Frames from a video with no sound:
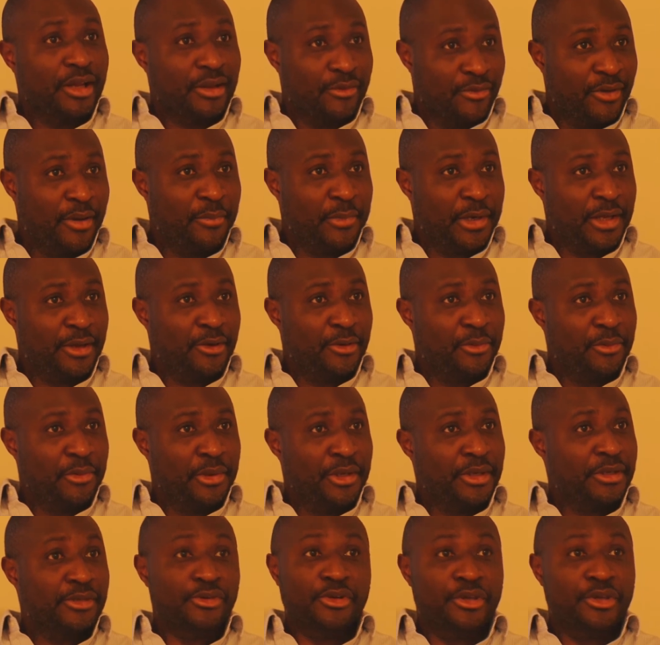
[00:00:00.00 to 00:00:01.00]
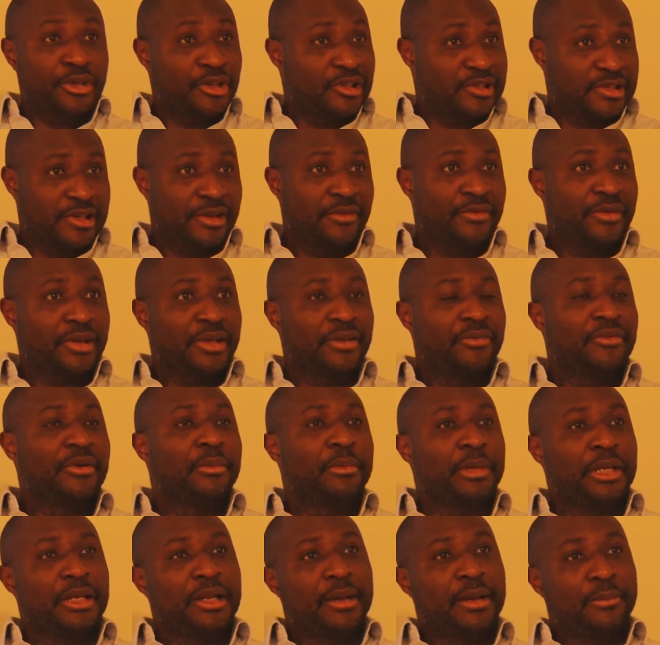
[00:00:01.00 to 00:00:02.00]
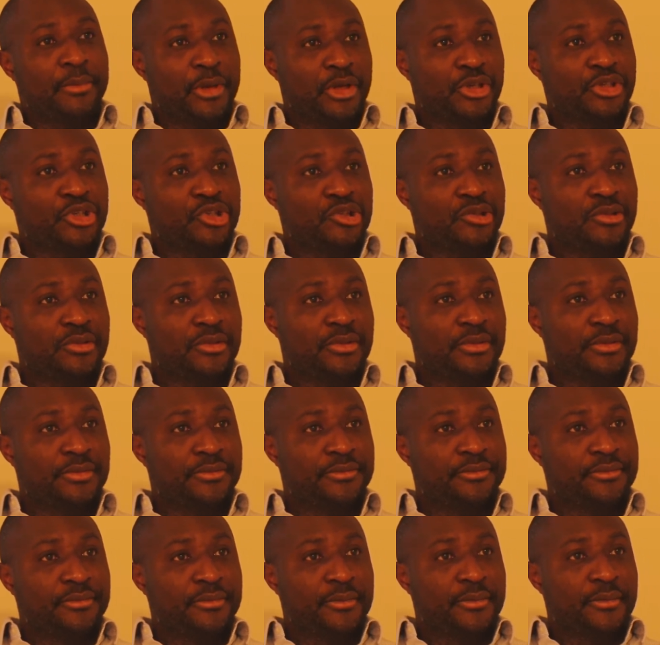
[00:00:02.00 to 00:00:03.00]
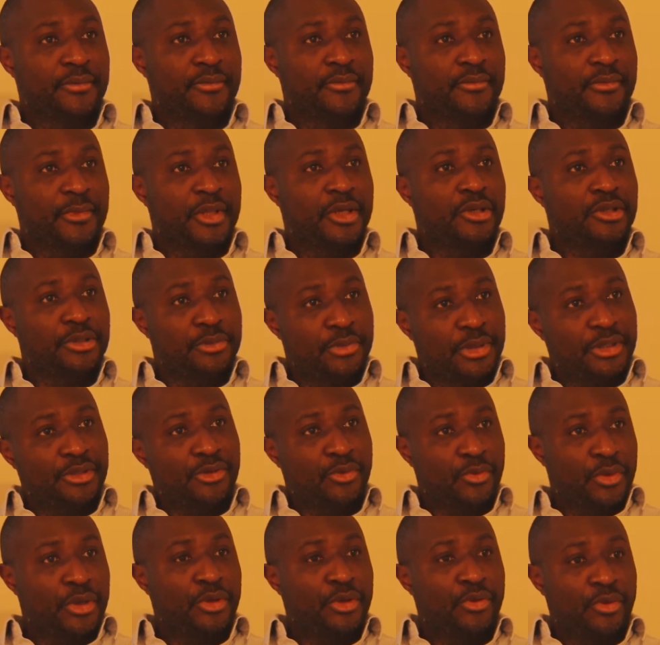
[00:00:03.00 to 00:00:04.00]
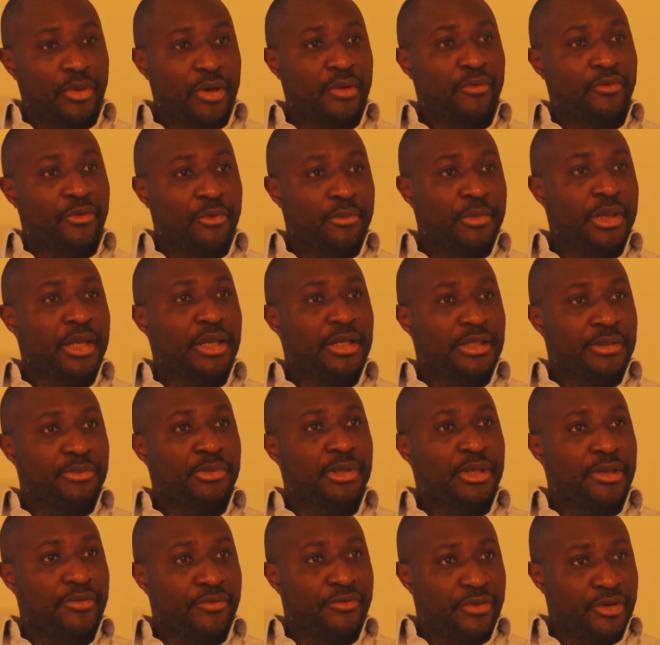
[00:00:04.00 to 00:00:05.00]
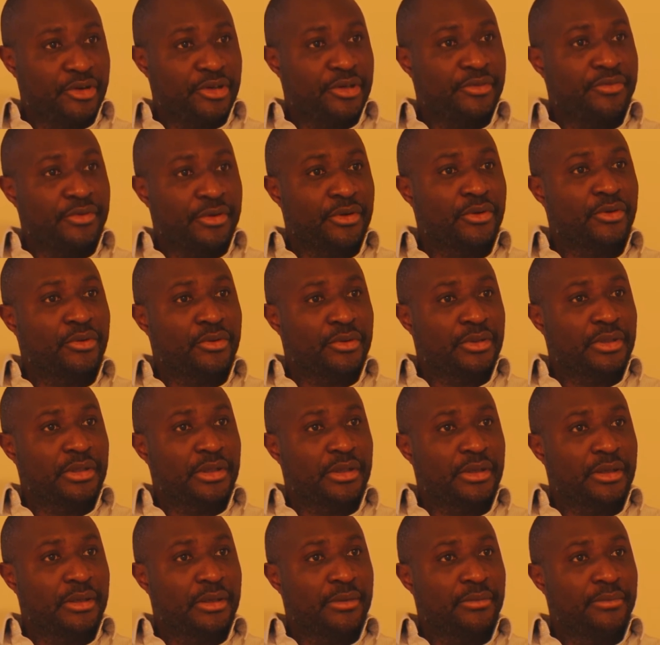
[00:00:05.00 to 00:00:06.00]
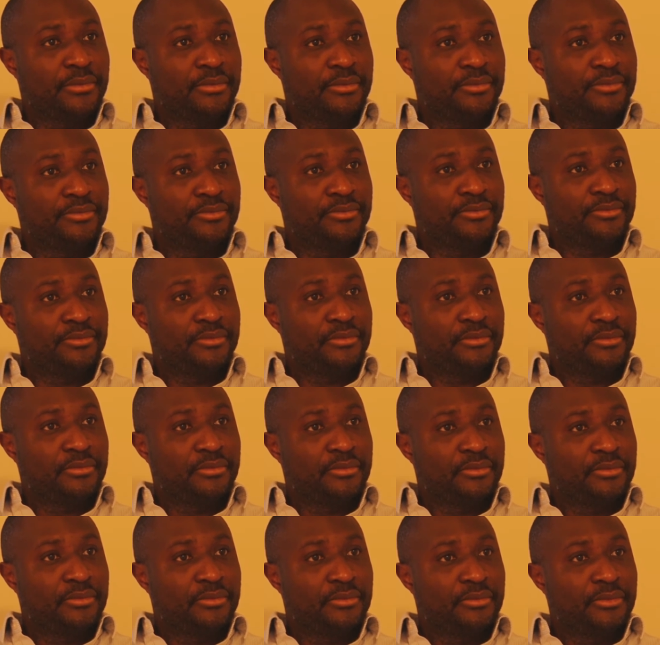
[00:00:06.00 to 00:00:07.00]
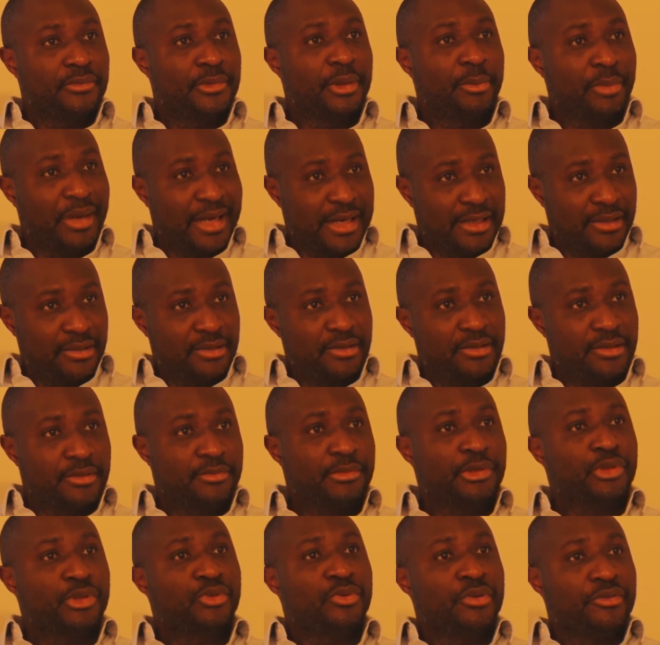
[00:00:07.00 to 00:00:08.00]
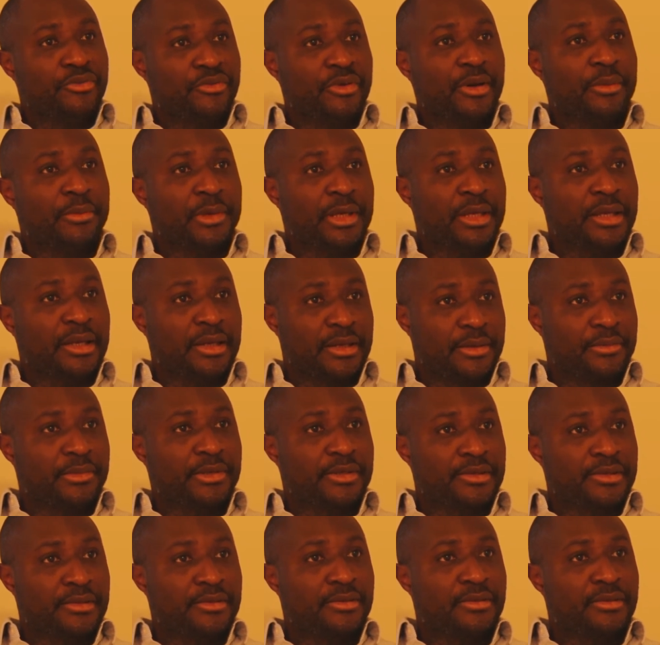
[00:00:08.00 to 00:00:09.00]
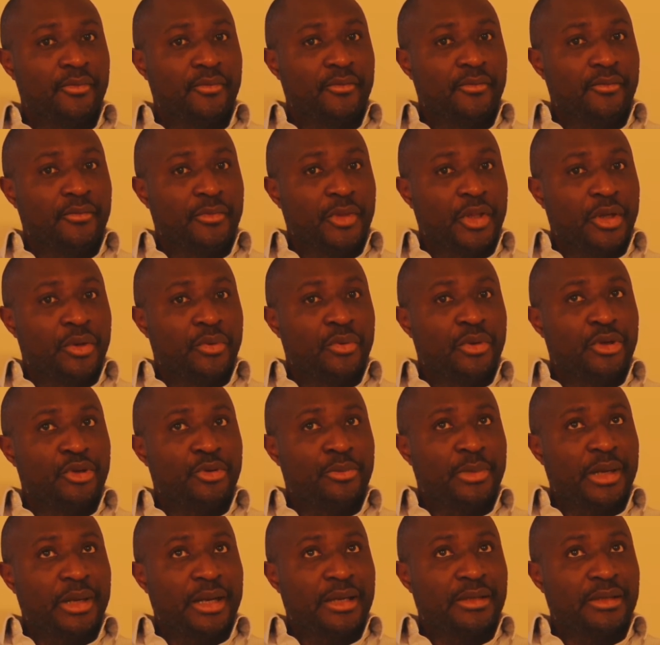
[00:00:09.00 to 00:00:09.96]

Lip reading: So they are running a family company, so it doesn't affect the family that much. It depends on where you are. For me, it's been a very difficult balance between family and business.